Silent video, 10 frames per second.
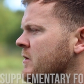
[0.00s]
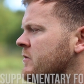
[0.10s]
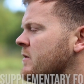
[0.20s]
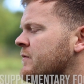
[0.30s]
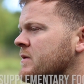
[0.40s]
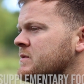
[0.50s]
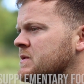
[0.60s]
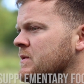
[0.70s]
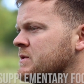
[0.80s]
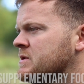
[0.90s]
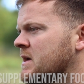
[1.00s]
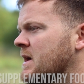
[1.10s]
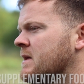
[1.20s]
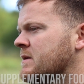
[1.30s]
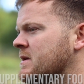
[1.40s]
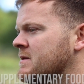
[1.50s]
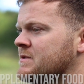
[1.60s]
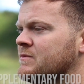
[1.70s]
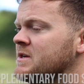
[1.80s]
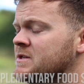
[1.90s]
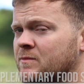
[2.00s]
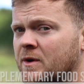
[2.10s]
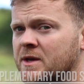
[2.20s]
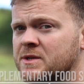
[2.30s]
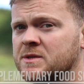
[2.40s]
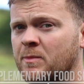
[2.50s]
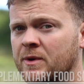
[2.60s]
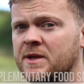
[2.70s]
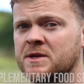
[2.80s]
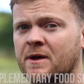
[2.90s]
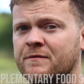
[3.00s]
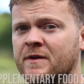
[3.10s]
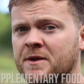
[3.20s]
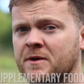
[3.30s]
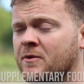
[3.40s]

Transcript: for a food source, yeah, there's a reason why boilies aren't fed